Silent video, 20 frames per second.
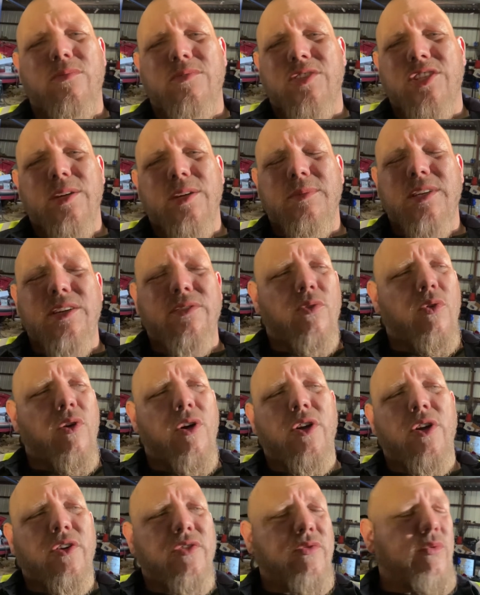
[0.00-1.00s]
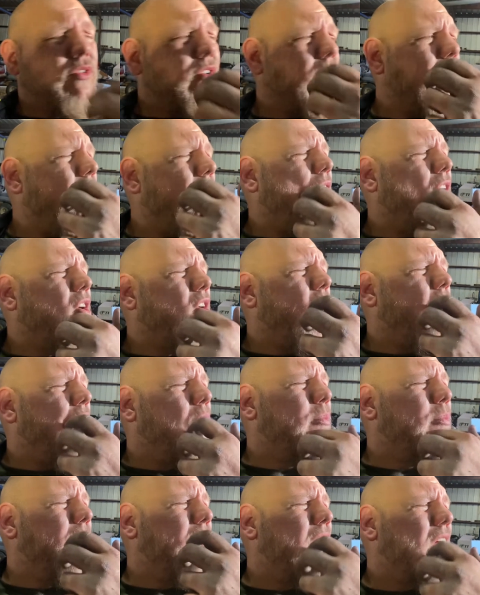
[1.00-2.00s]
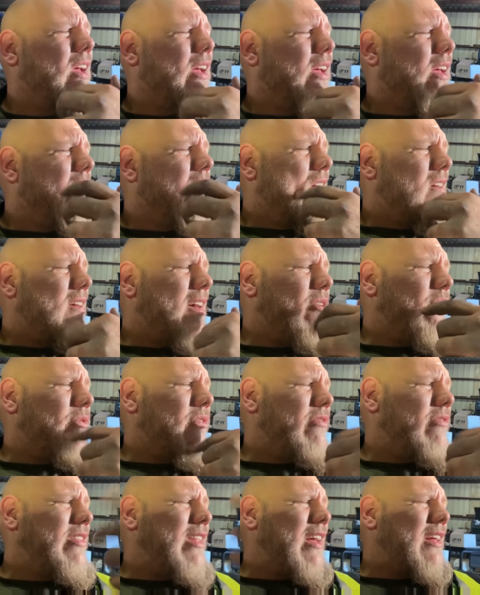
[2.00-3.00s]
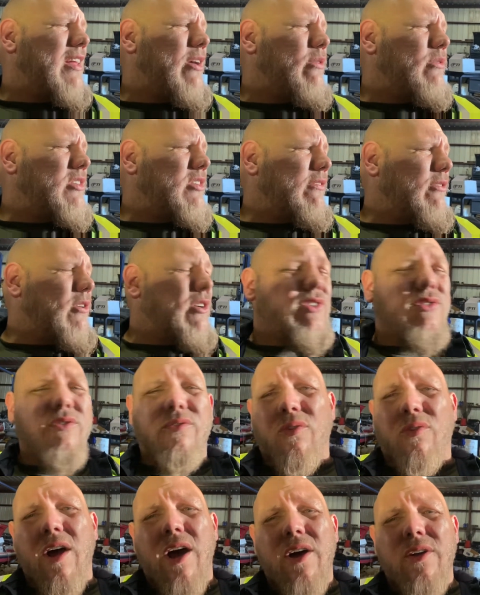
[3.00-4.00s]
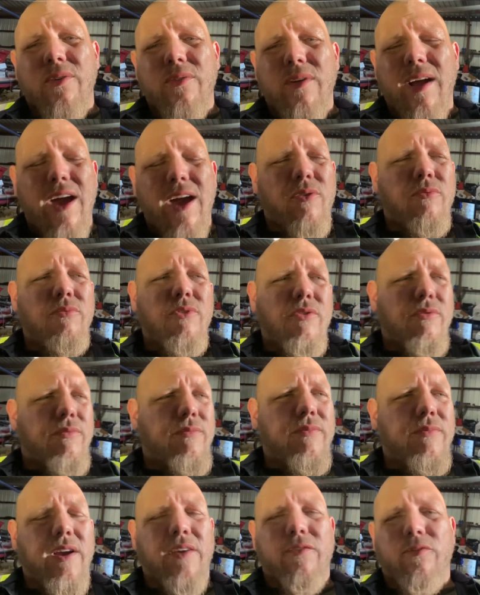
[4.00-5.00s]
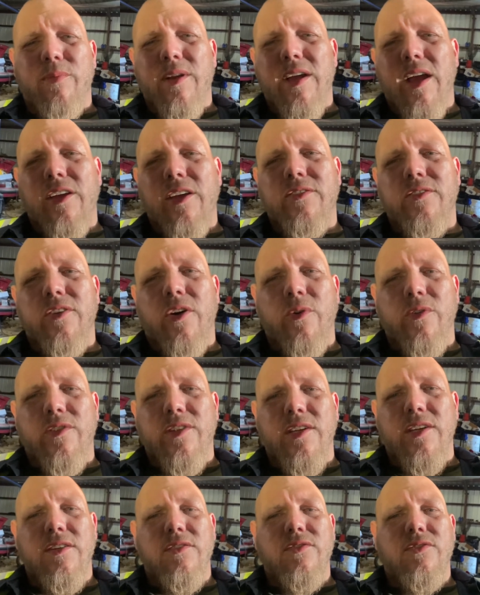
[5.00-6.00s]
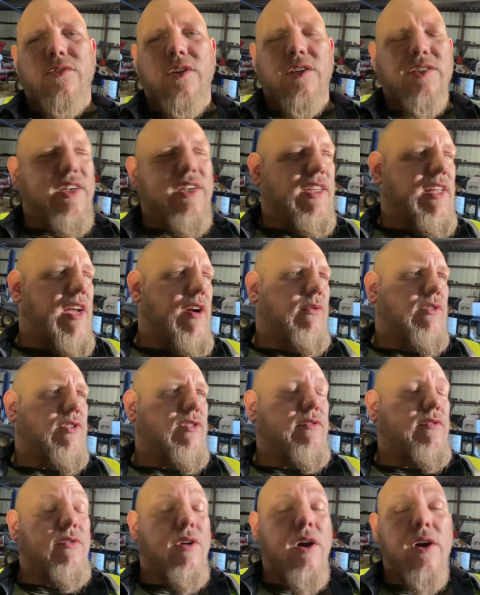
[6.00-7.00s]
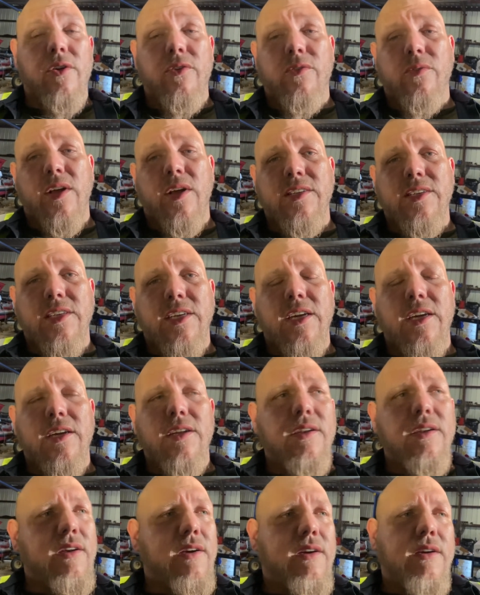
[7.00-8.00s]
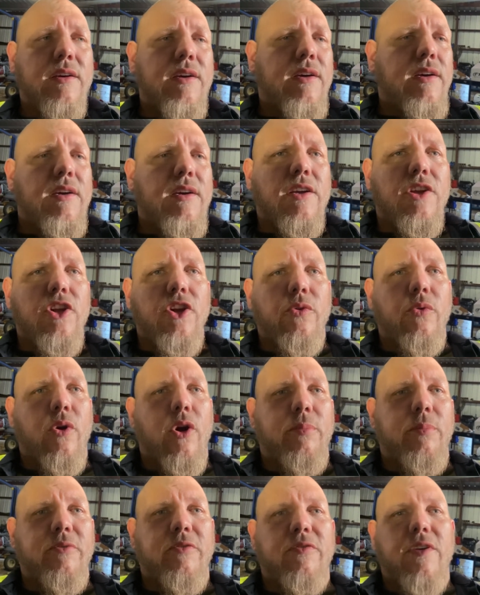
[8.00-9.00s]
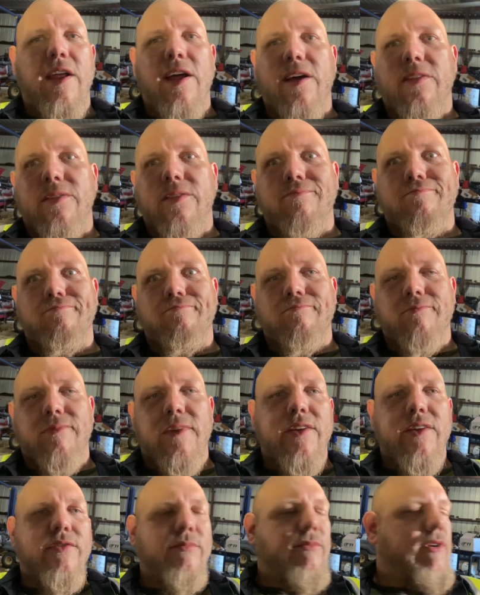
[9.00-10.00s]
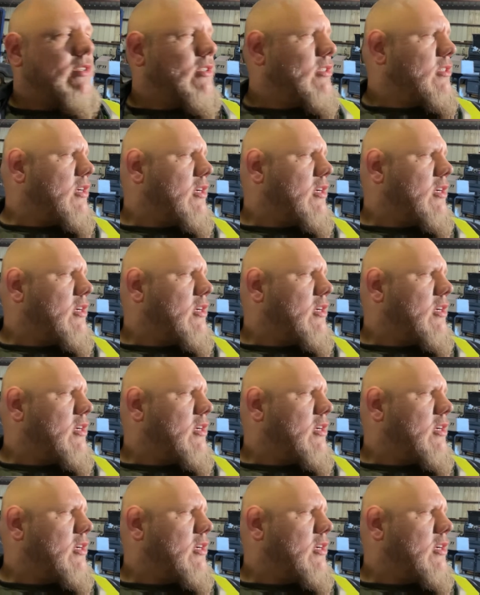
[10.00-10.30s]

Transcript: them. GMT 400 is what they're all called, but I don't think that was ever a Silverado. I don't know. Like for me, I used to always think trucks like that were Silverados when I was a kid. And you grow up and you find out not so much.